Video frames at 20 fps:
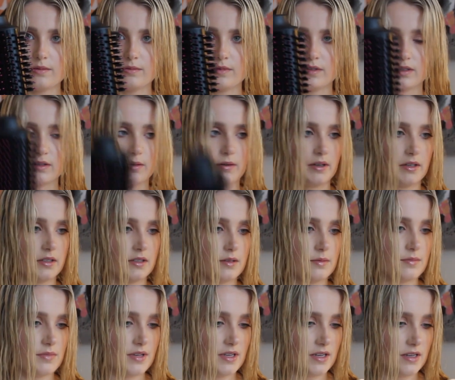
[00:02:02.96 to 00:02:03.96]
it was going
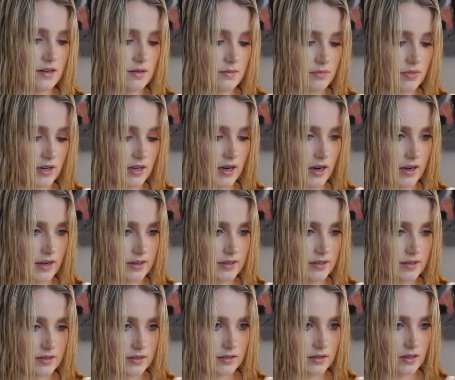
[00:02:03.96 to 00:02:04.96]
to be, but I
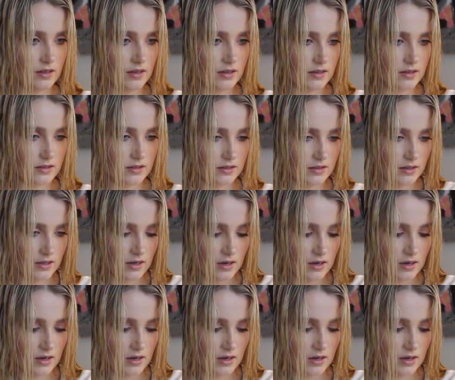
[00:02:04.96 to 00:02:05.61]
saw